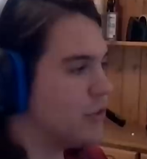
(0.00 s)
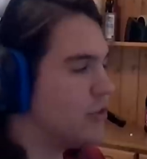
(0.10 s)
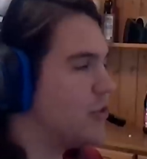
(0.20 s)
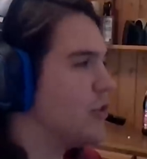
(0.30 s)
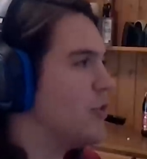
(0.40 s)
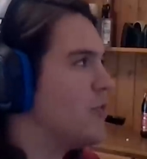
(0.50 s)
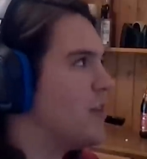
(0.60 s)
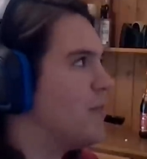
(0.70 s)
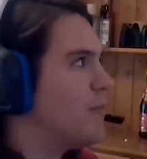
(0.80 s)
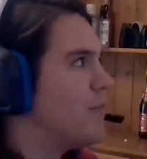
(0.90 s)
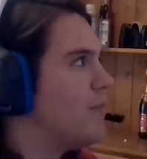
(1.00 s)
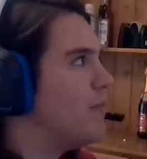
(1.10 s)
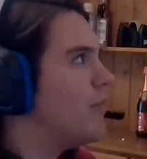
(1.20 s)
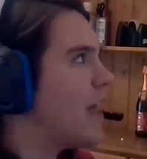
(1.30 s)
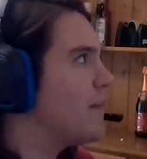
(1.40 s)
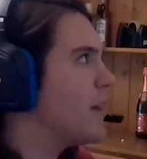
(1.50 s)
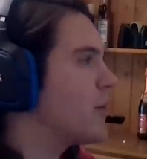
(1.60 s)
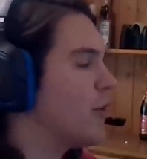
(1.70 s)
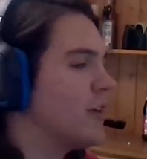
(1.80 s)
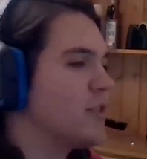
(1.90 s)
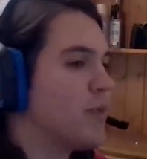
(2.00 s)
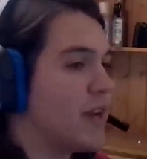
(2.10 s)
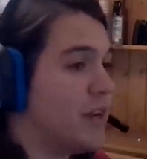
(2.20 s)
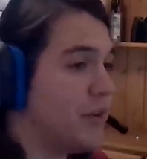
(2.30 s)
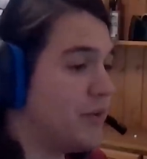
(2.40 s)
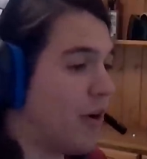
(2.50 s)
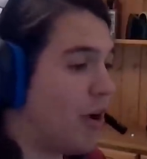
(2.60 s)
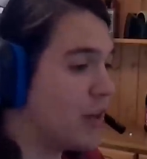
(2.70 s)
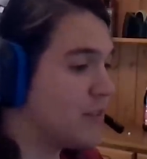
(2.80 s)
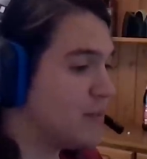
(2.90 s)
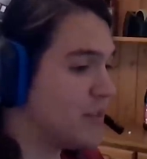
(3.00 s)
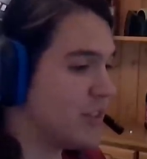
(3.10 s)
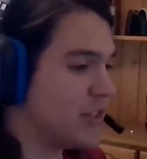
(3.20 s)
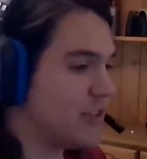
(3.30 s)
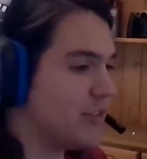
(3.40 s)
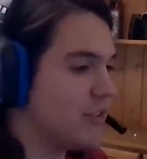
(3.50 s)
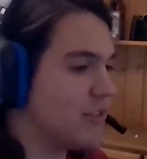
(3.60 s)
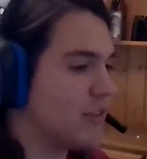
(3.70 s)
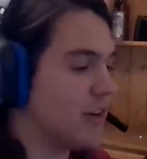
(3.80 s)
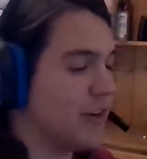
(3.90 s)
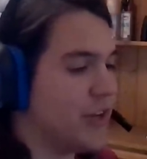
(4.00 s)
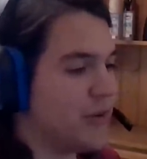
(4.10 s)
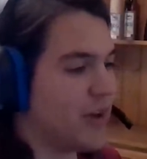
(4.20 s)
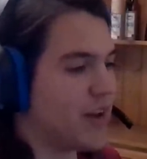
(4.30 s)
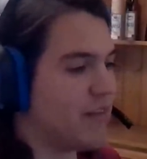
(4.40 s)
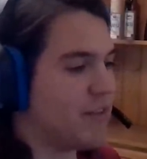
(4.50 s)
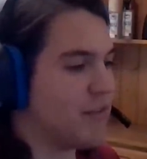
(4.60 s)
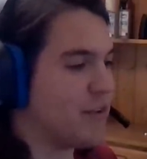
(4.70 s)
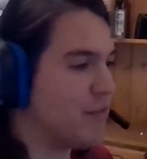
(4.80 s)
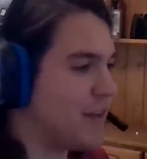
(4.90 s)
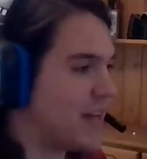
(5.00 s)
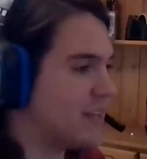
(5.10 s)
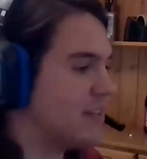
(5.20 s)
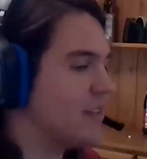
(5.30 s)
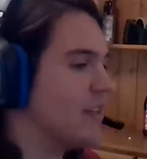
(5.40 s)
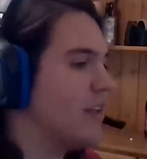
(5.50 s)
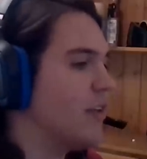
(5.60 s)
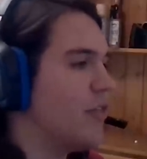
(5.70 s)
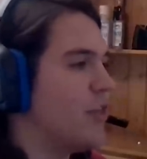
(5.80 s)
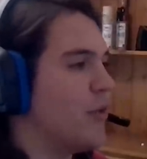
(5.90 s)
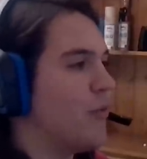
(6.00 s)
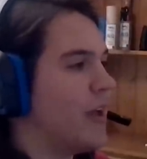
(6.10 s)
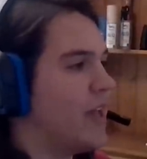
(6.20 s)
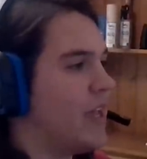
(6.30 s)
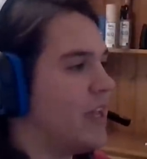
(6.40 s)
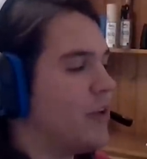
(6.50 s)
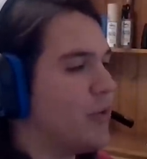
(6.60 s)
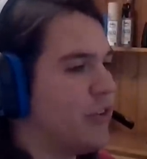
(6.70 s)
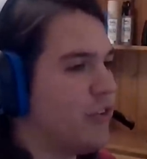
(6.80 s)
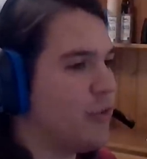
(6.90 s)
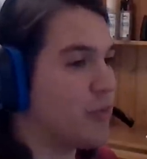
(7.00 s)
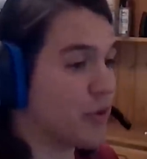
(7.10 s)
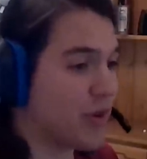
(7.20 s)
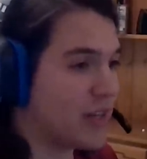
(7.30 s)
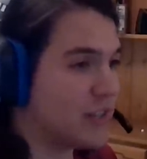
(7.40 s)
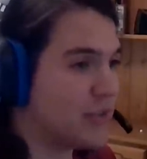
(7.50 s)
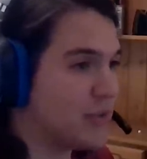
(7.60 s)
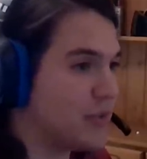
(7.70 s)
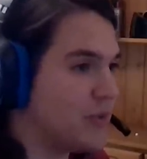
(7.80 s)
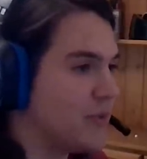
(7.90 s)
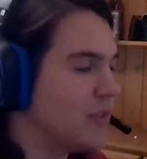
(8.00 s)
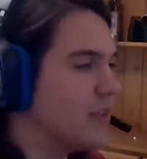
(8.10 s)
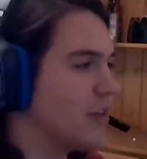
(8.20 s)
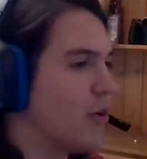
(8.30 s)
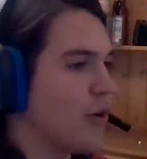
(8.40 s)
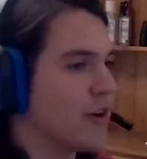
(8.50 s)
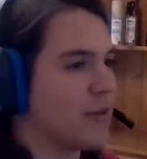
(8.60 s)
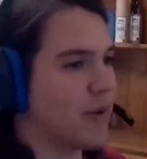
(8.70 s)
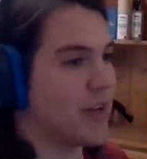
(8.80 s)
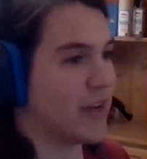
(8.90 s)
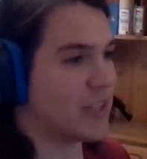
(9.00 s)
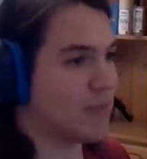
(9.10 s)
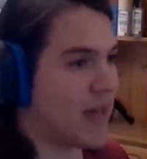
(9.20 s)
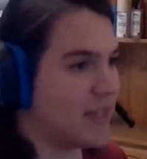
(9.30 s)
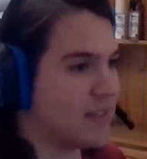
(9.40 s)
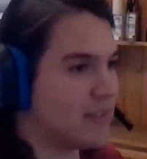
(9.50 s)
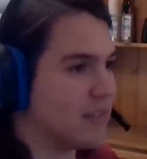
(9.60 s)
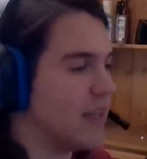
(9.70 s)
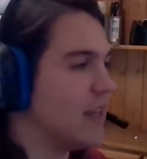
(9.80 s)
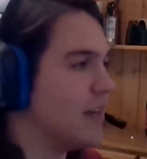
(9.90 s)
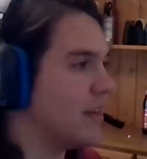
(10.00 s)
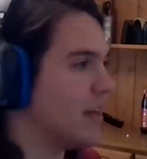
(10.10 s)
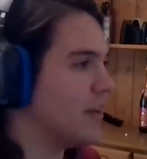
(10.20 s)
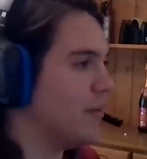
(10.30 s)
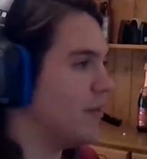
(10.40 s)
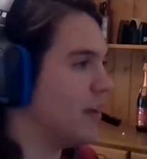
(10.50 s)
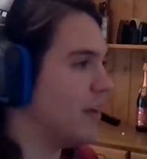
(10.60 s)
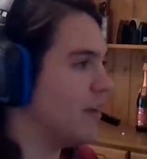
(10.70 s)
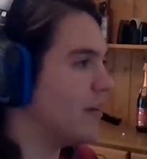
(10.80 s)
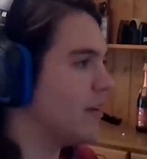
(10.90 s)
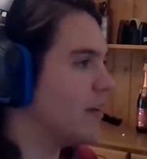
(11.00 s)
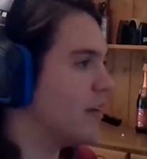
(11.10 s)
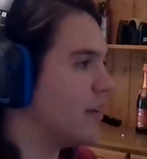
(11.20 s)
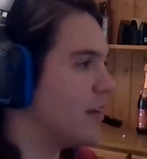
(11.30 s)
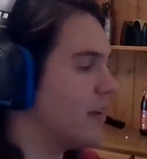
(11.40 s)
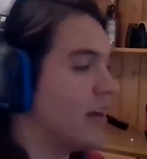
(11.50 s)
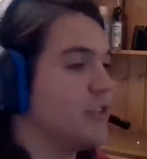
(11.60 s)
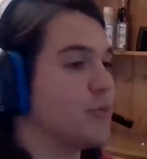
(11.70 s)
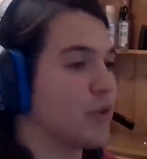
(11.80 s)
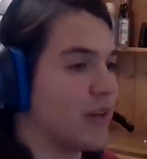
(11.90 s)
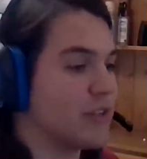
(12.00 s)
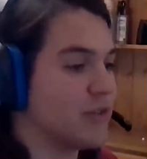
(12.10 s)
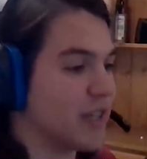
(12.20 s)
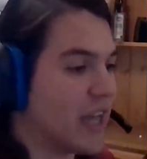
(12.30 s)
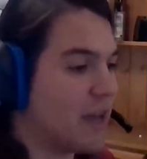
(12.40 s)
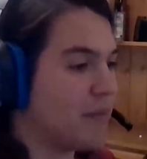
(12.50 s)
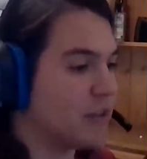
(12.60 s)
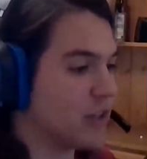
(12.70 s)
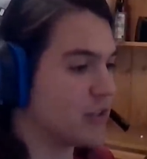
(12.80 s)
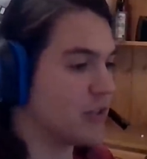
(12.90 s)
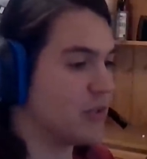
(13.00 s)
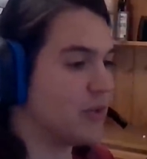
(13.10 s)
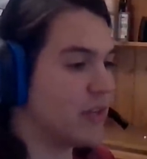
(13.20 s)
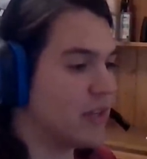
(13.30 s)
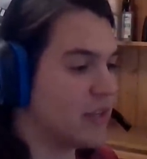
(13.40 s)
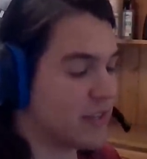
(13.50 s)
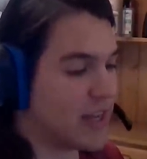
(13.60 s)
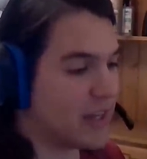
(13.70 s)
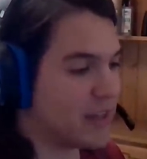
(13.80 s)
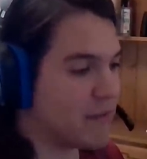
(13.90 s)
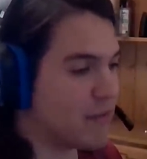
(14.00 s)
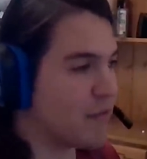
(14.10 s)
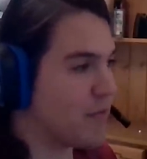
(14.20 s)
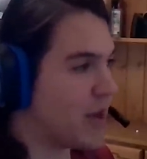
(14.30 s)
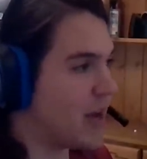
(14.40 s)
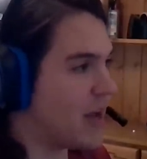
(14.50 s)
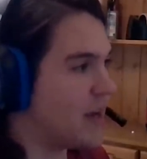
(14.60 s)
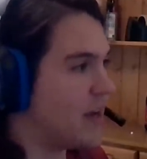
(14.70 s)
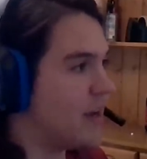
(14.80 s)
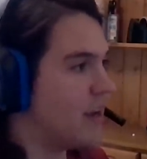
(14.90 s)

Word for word: So the Nanman court is brand new. All of the positions are new and have different effects. The way in which you progress through the court, the way it expands and as you progress through the game is also slightly different from the Han.